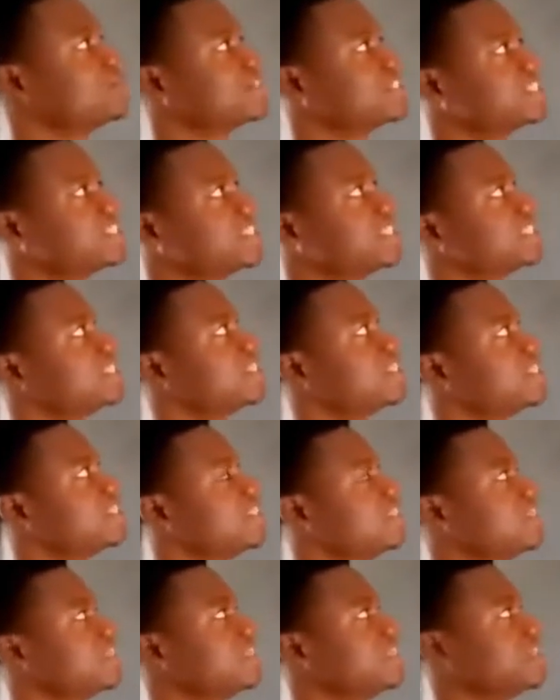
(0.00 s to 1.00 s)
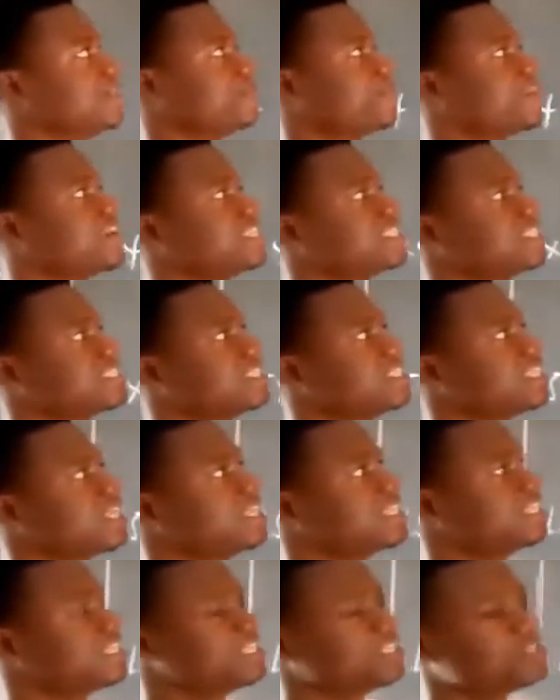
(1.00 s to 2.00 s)
you see the fraction
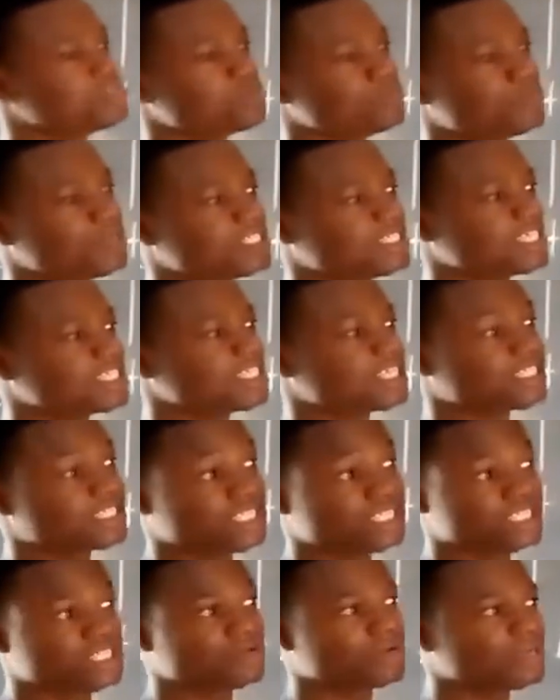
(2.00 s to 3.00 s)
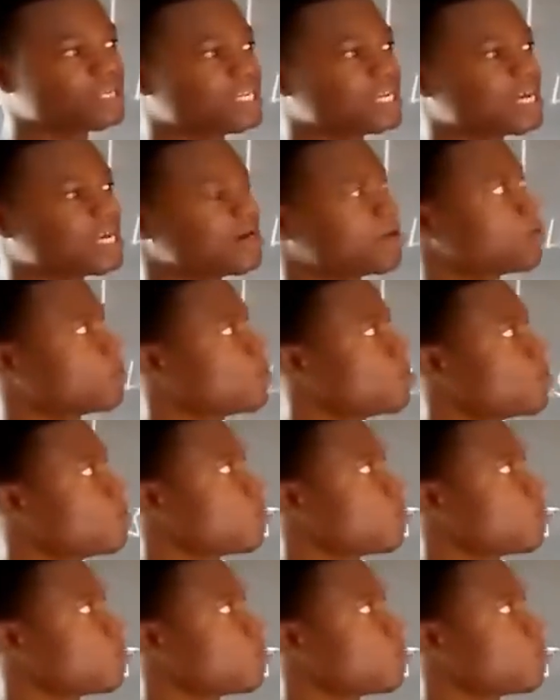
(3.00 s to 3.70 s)
and the denominators in such a way that